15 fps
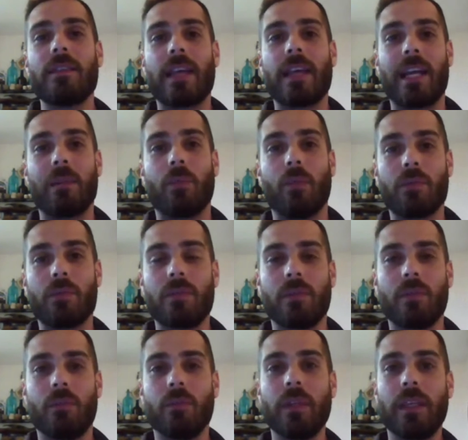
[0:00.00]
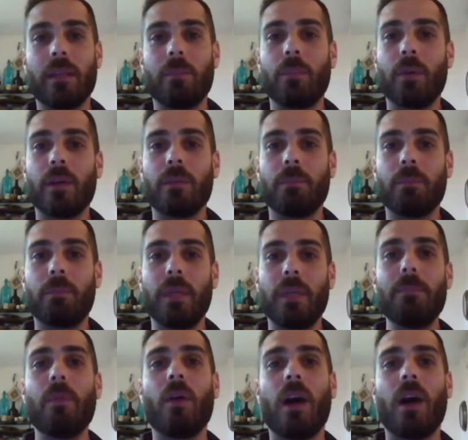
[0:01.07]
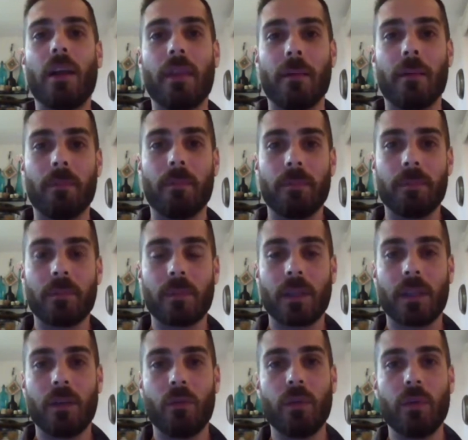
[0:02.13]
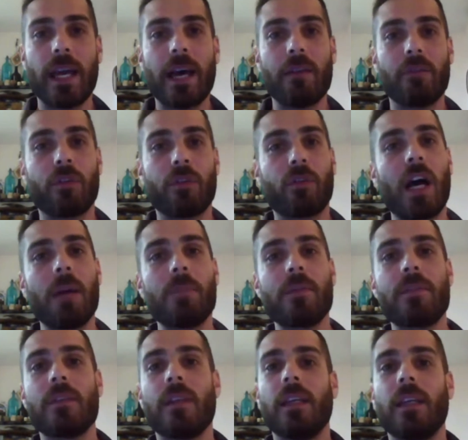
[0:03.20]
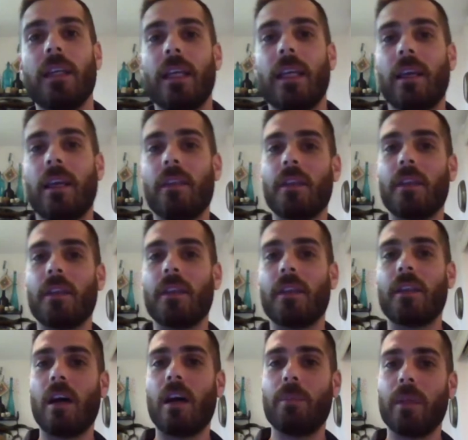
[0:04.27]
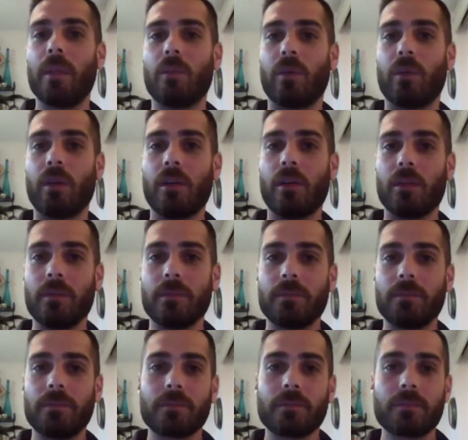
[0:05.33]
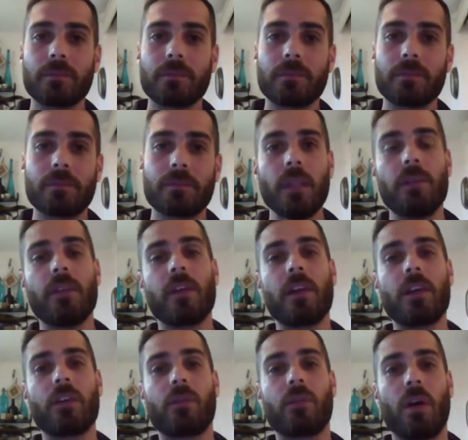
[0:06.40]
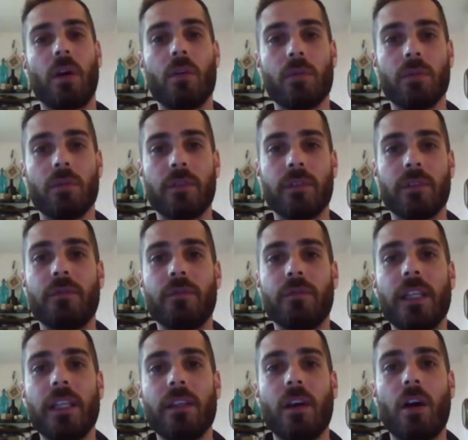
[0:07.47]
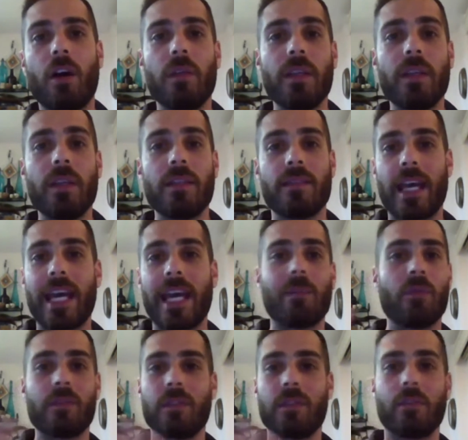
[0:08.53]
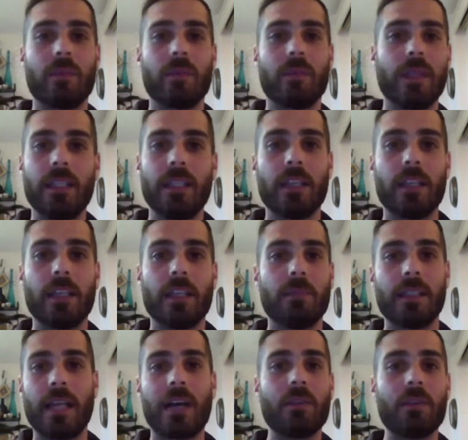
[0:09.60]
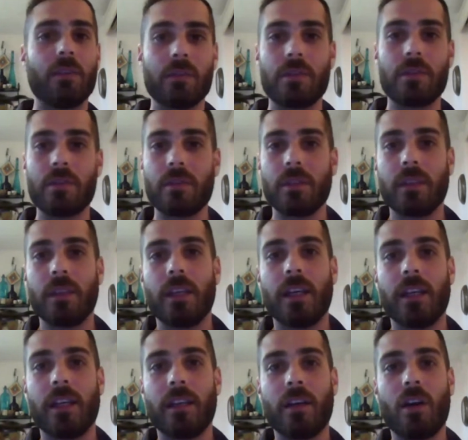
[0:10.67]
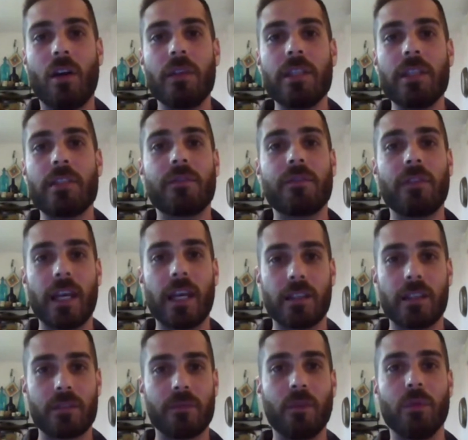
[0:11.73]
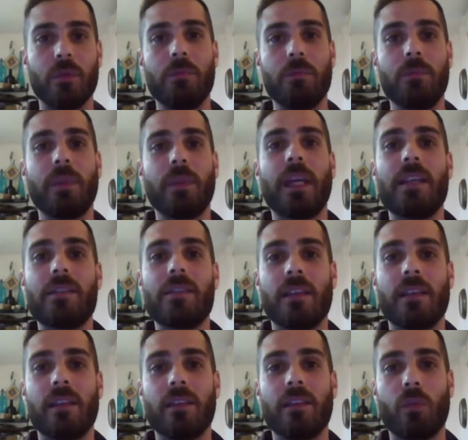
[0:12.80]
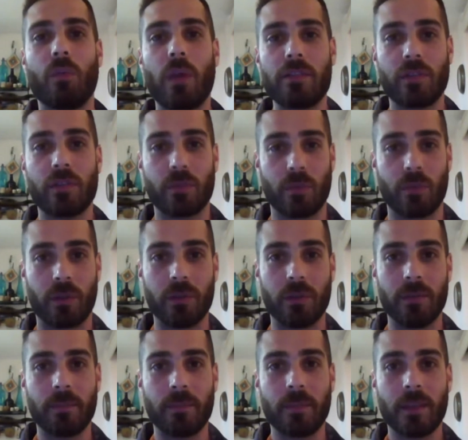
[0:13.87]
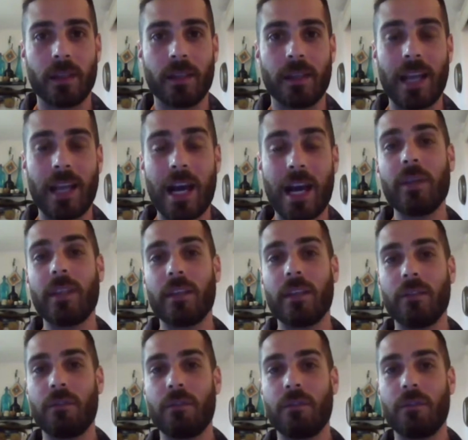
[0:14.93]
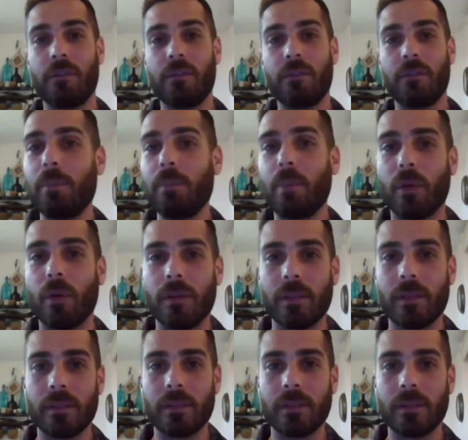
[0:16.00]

animals, we can put people on them. We have crops in the developing world that are grown to feed all these animals that we eat in McDonald's and all these fast food places in the Western world. Now we can feed the people